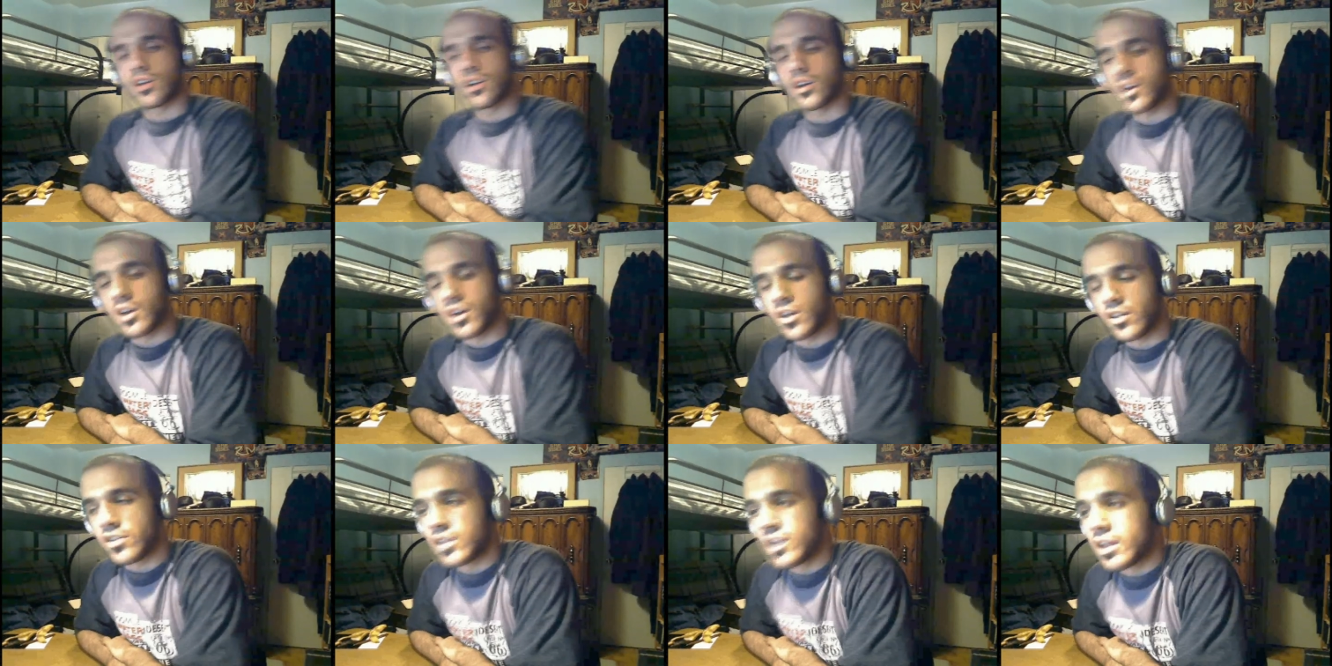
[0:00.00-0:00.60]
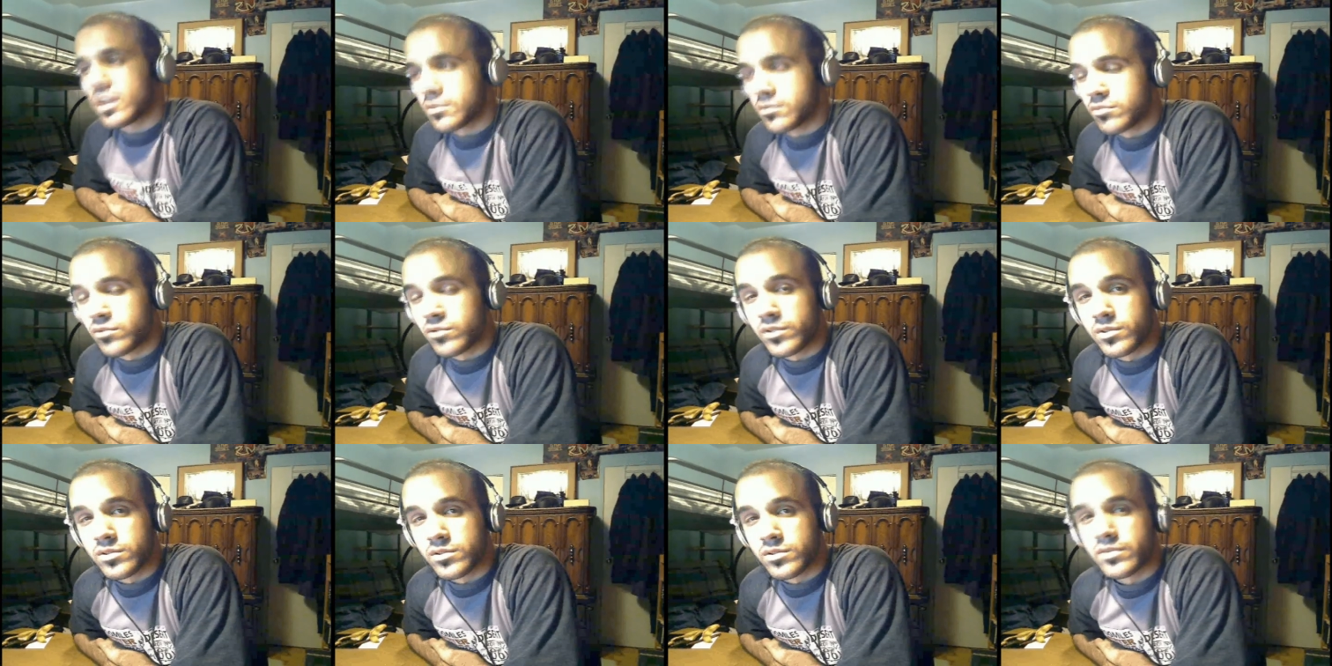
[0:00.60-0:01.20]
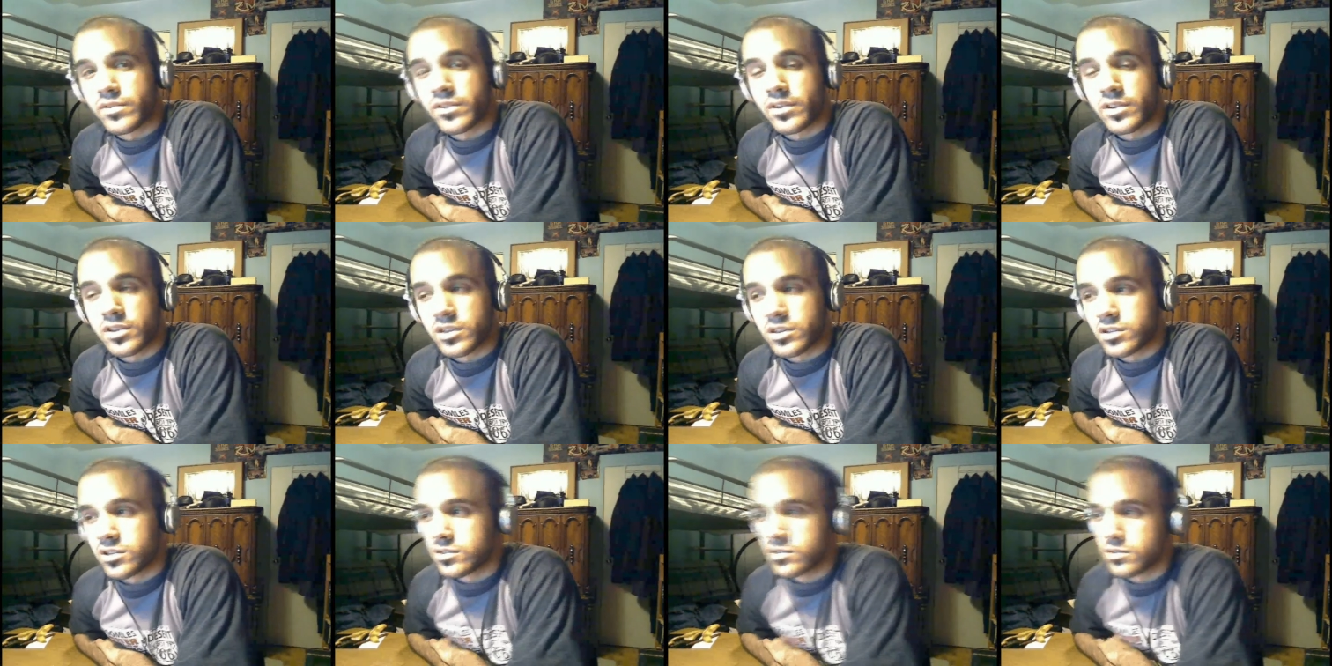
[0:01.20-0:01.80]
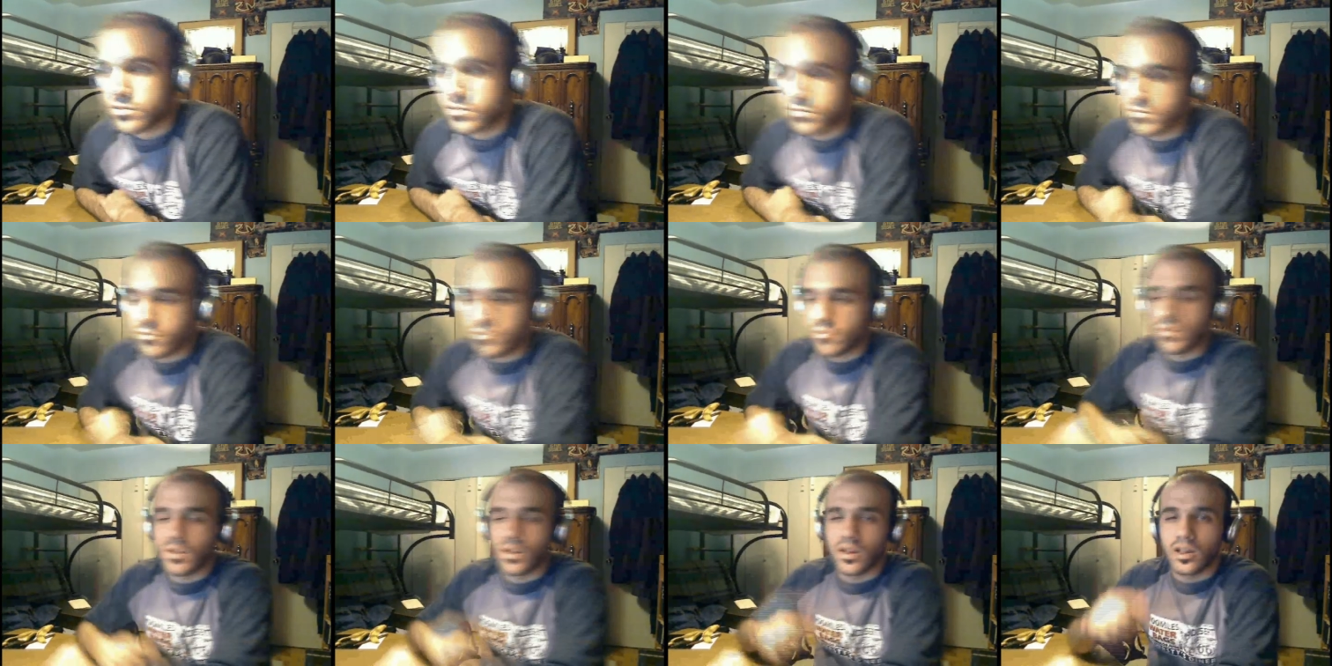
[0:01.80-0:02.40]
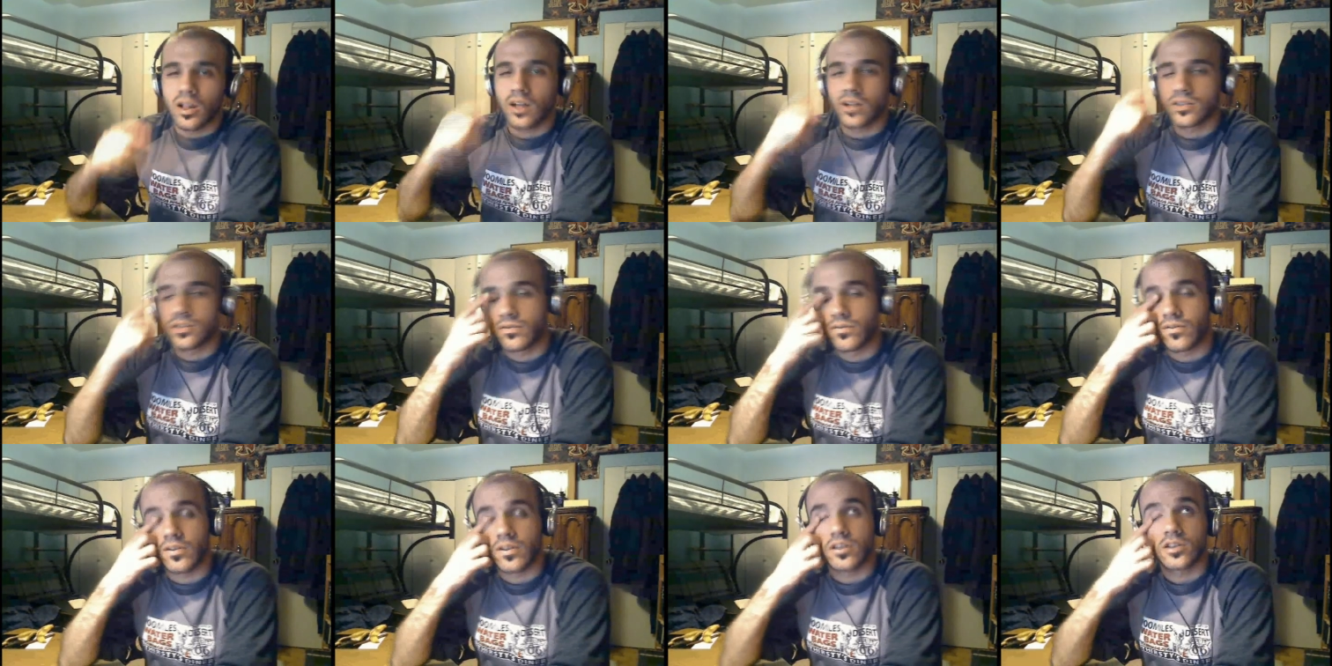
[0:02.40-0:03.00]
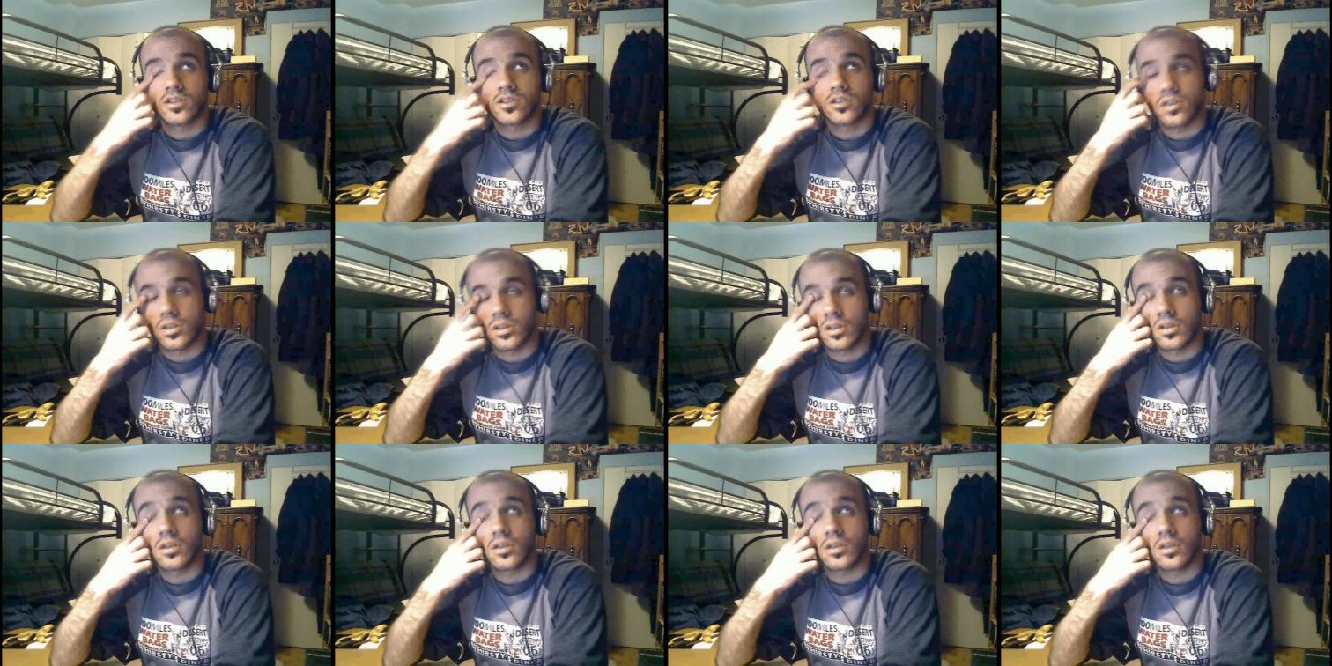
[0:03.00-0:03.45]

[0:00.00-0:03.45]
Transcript: Other than that, the movie was very good. Lots of funny shit.